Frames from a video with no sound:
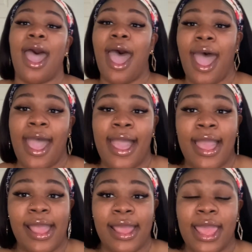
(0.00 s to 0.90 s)

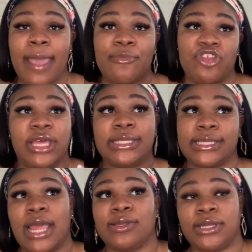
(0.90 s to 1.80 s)
I am just
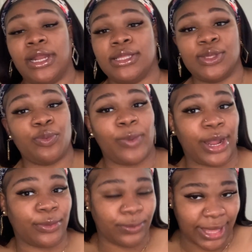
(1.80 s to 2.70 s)
now starting to
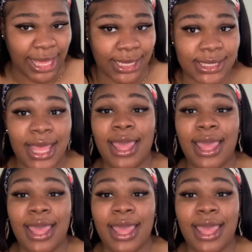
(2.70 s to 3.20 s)
wear wigs,